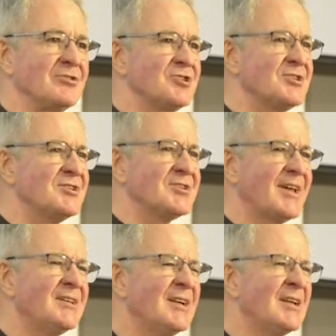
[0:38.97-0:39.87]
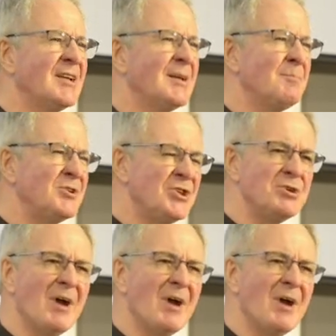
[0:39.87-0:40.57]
She said, "But do you